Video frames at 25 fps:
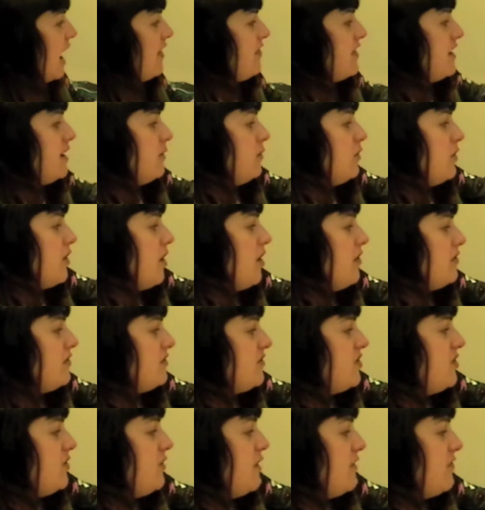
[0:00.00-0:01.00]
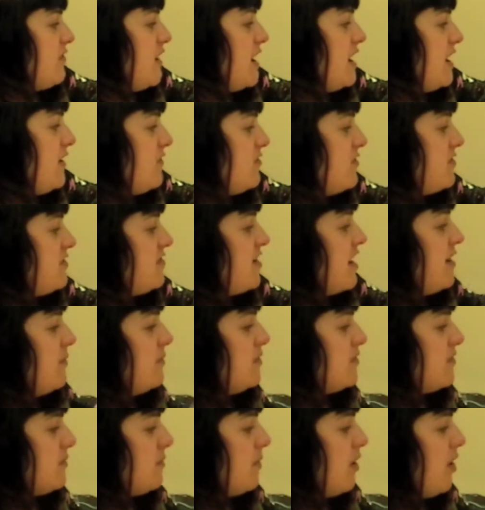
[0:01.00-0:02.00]
and then it will ask you if any of the
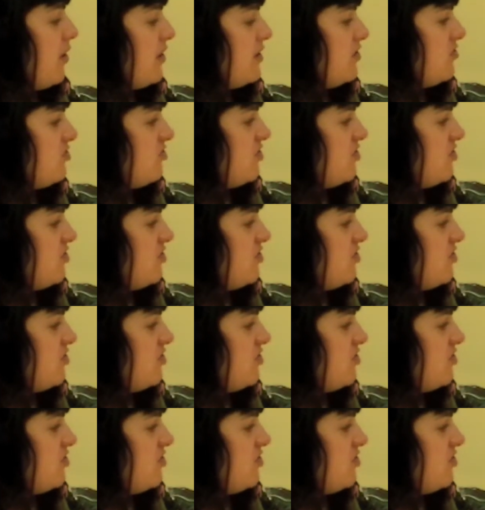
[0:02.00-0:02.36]
statements apply